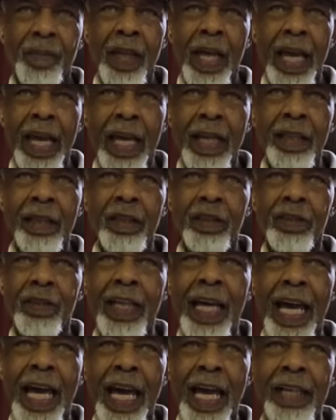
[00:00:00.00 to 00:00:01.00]
and
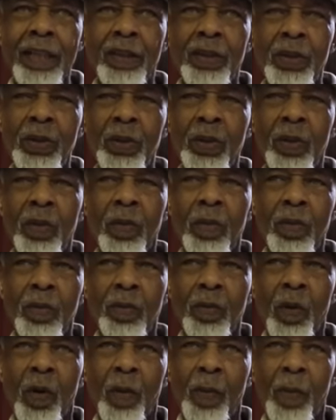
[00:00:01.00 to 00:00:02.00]
decide to
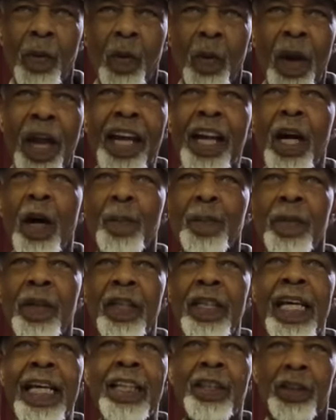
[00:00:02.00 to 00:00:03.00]
wake up
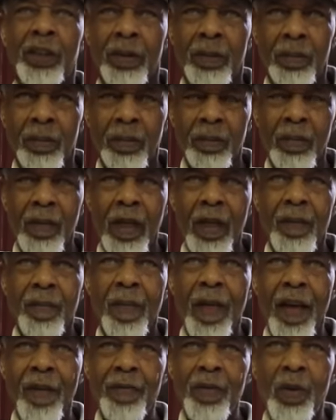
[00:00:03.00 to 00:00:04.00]
the nation.
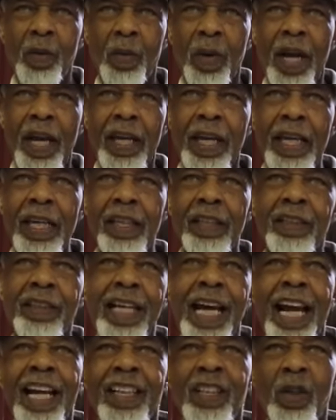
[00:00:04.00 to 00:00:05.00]
And the way he
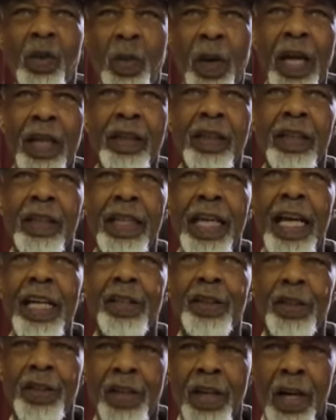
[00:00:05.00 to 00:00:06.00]
decided to wake the
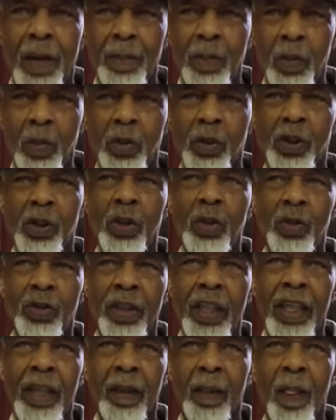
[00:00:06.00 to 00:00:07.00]
nation up was
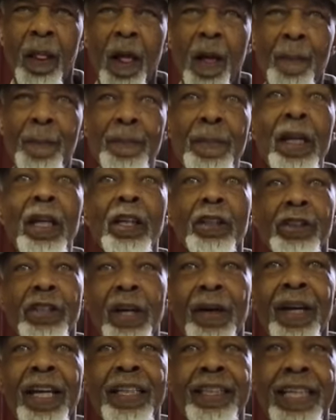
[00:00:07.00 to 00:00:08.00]
using
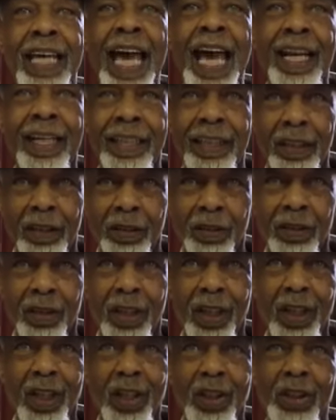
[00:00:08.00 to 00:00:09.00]
military tactics
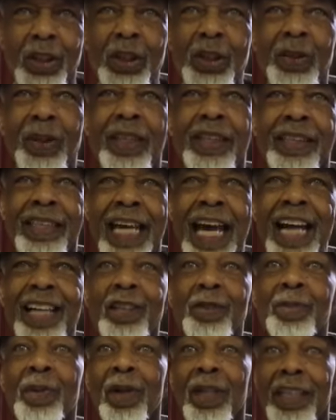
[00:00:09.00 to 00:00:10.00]
to
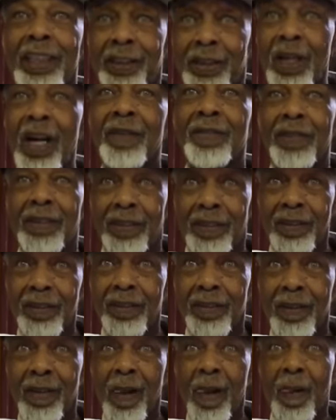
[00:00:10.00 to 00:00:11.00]
attack the police
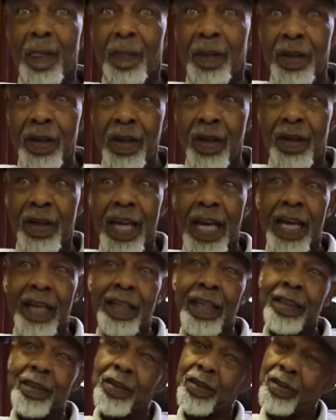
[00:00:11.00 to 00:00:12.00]
officers. You know, now
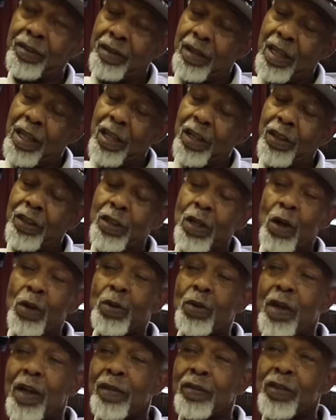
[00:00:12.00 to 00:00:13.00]
it's, you know,
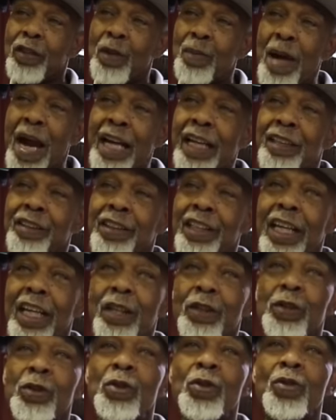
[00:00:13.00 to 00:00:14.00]
somebody
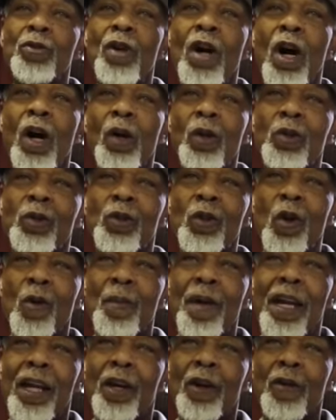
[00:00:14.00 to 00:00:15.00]
said two wrongs
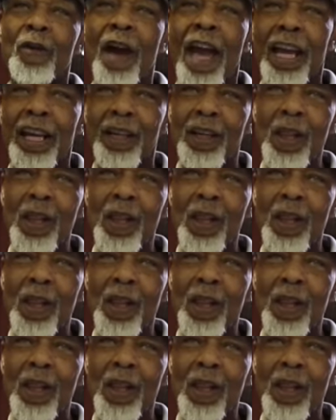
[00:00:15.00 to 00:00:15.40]
don't make a right,